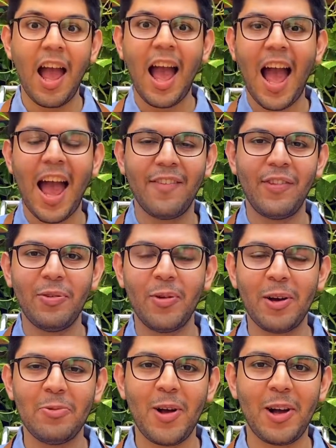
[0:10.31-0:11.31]
Hi
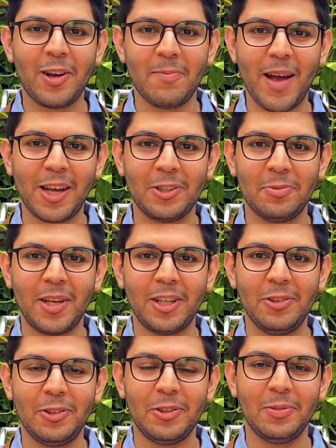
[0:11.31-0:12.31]
everyone, welcome back to my
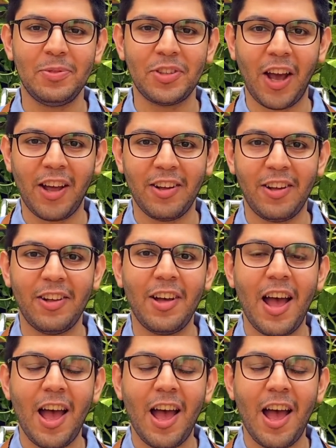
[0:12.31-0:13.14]
YouTube channel.